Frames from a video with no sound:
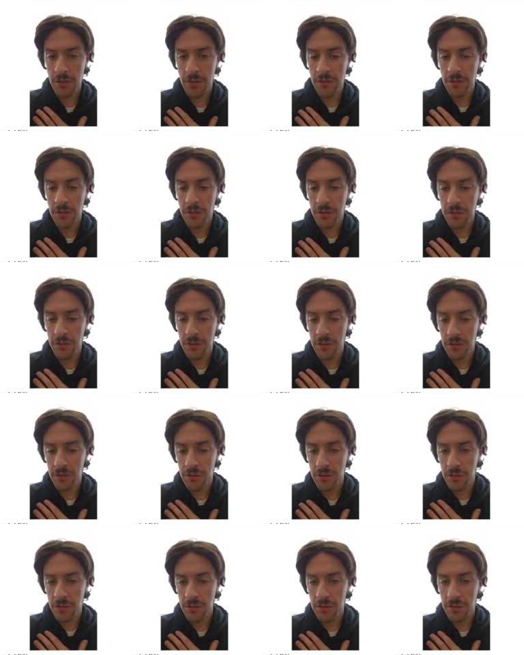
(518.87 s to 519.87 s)

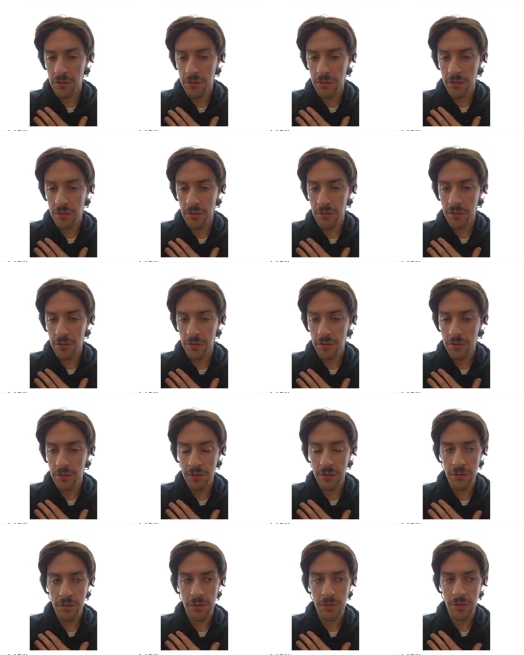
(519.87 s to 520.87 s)

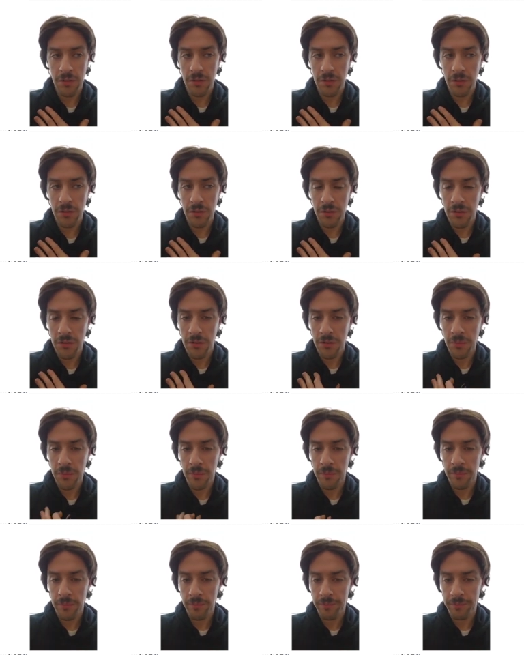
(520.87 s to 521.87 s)

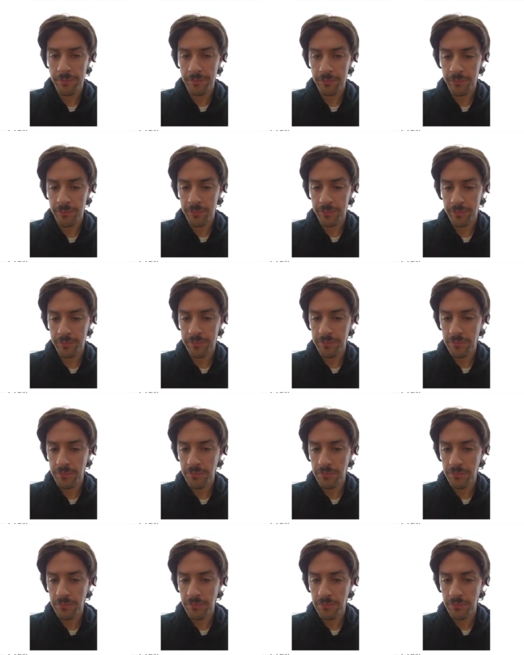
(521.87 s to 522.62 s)
[no speech]